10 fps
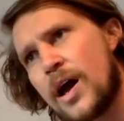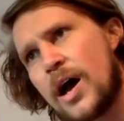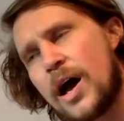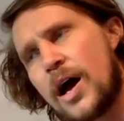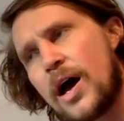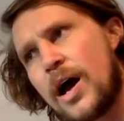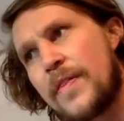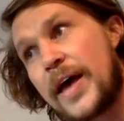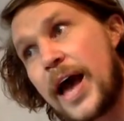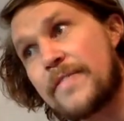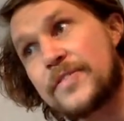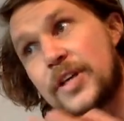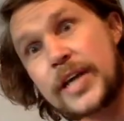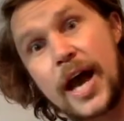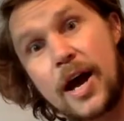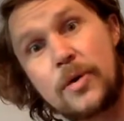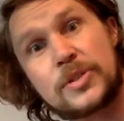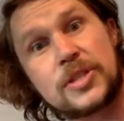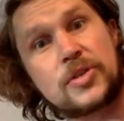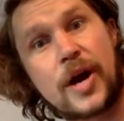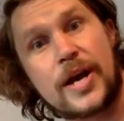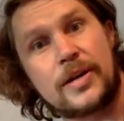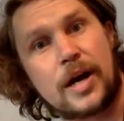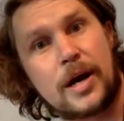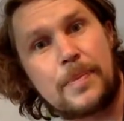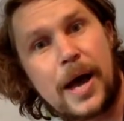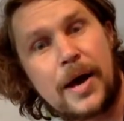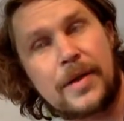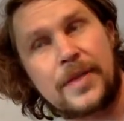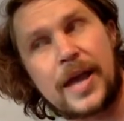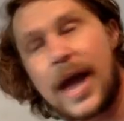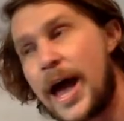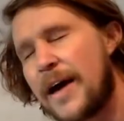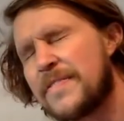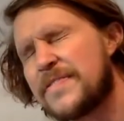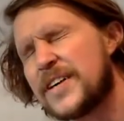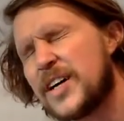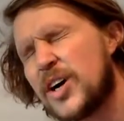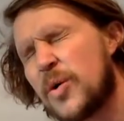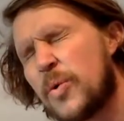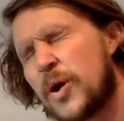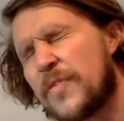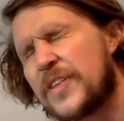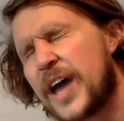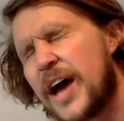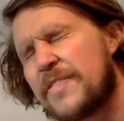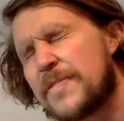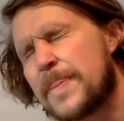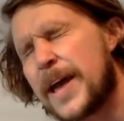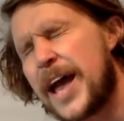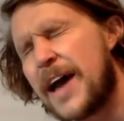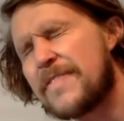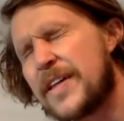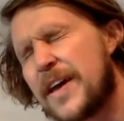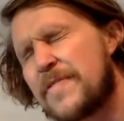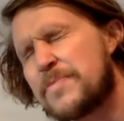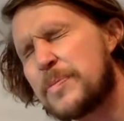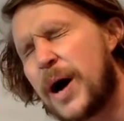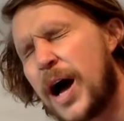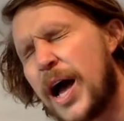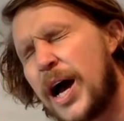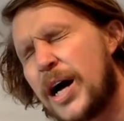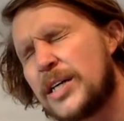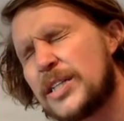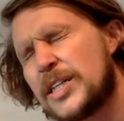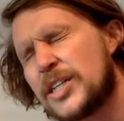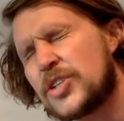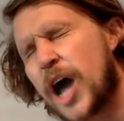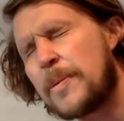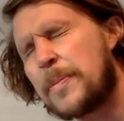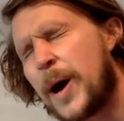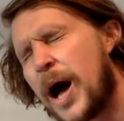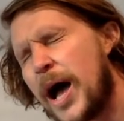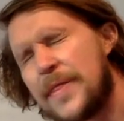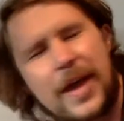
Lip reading: cacao, which is great, powder. They have, what else do they have? They have papaya, dry papaya. They